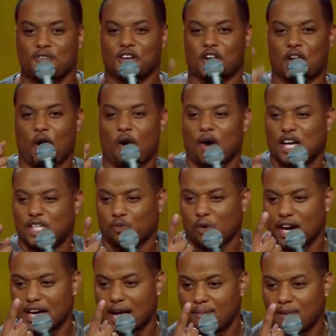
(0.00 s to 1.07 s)
The girl is
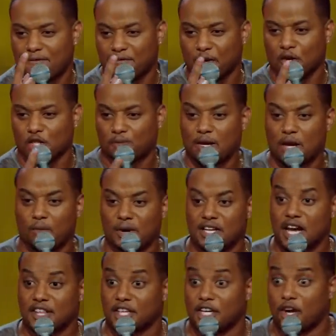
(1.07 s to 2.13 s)
running at me full speed with
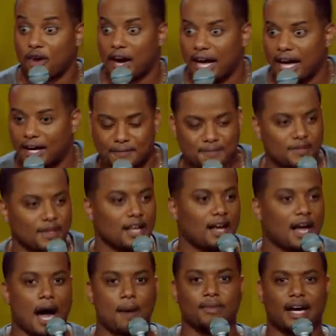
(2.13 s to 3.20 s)
nothing in her hand.
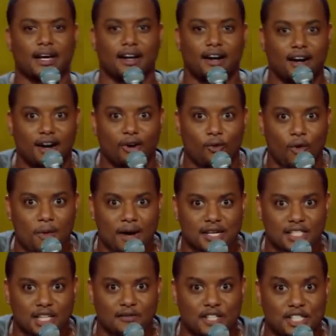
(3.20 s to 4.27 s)
I'm like, where are my
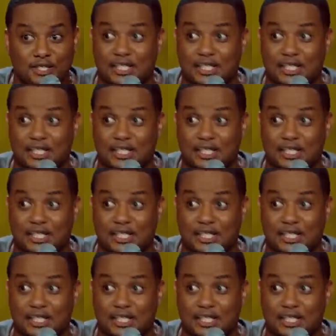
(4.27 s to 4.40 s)
stuff at?